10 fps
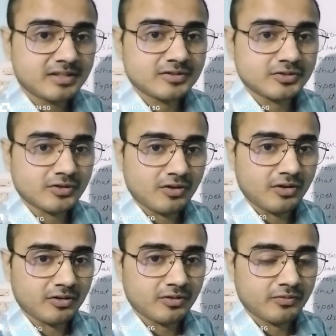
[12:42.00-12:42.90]
is
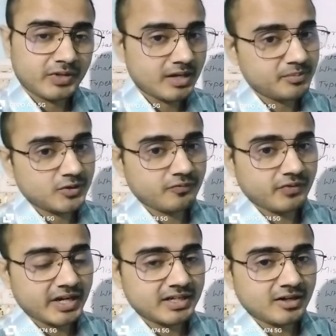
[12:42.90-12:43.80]
wrong, we have to
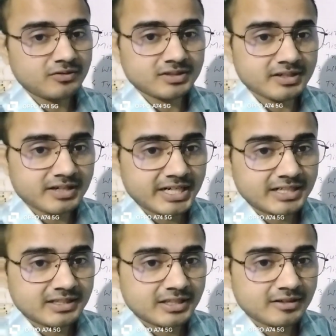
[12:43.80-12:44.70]
find out the right
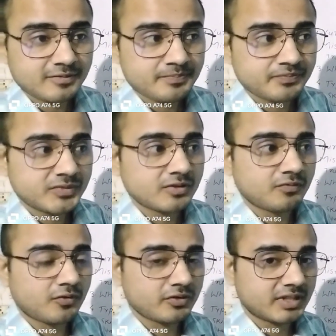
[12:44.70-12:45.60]
thing.
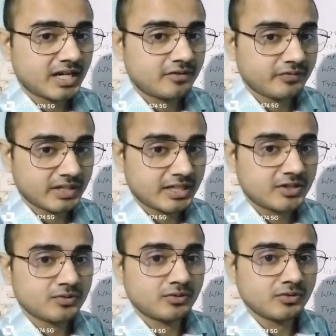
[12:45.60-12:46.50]
For that, we need
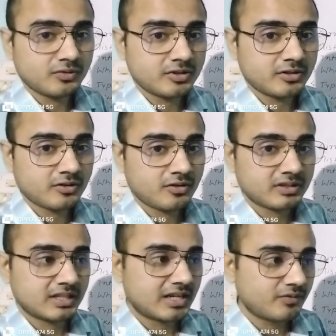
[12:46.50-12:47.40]
to know the wrong.
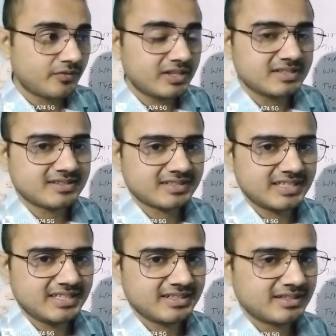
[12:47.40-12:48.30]
Then we will see